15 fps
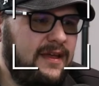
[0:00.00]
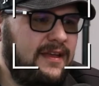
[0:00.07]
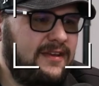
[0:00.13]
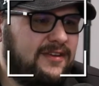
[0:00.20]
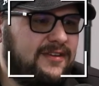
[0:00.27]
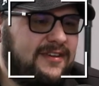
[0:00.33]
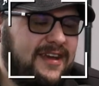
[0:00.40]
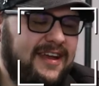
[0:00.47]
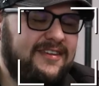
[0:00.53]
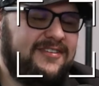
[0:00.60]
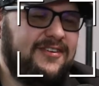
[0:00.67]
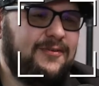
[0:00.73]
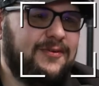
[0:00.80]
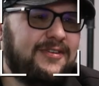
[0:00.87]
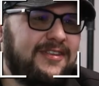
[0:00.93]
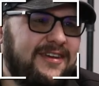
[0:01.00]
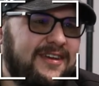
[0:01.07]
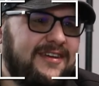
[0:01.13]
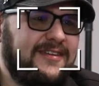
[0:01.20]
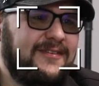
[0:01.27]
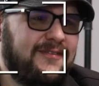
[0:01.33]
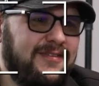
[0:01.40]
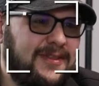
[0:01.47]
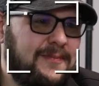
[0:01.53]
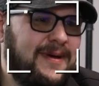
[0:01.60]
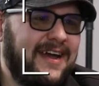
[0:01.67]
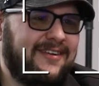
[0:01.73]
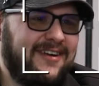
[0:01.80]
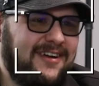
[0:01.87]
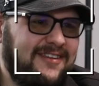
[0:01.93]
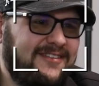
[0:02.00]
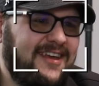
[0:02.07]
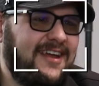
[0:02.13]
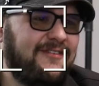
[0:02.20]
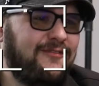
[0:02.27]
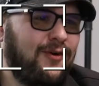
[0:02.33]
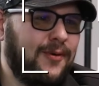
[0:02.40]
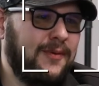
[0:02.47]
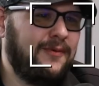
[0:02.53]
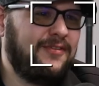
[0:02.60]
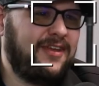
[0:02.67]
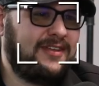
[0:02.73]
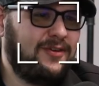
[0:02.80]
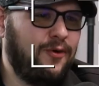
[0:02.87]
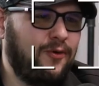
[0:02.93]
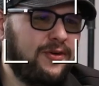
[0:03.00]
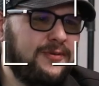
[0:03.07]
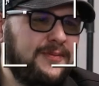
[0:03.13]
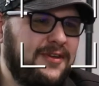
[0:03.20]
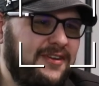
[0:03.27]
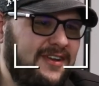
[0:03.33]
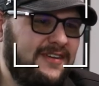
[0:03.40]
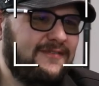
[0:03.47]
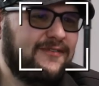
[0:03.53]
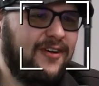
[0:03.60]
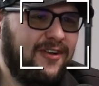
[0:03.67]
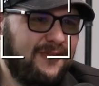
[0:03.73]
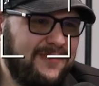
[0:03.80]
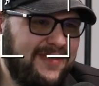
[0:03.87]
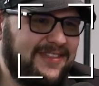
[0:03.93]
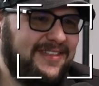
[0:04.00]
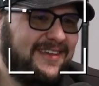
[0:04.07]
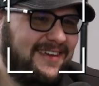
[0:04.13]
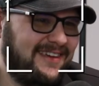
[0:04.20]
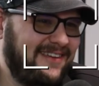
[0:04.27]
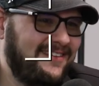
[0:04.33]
you can kind of see where the background is kind of forming with like the whole community involvement thing.